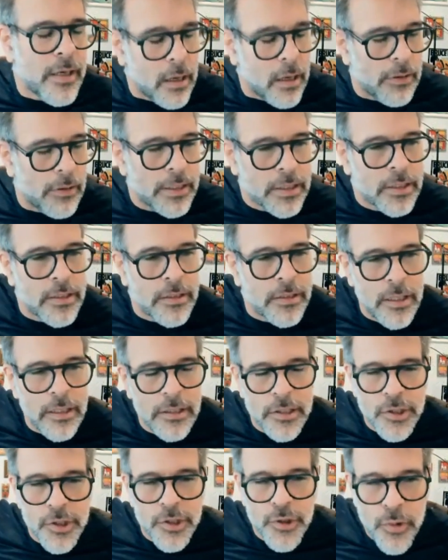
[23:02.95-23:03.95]
No, it's
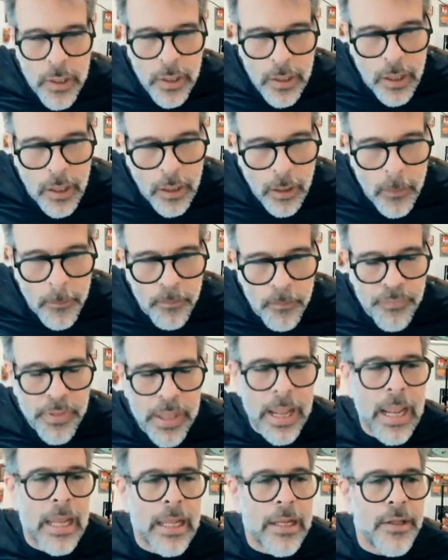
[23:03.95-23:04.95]
tricky.
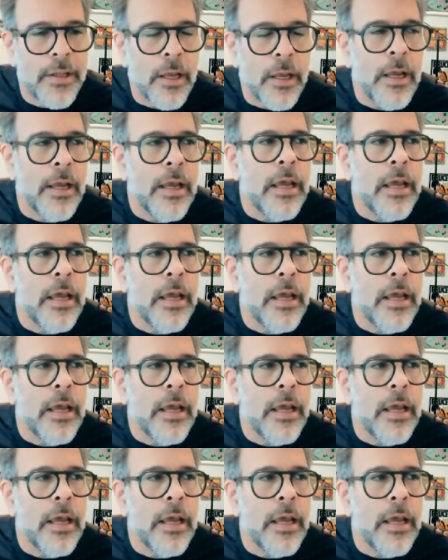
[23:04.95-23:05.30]
And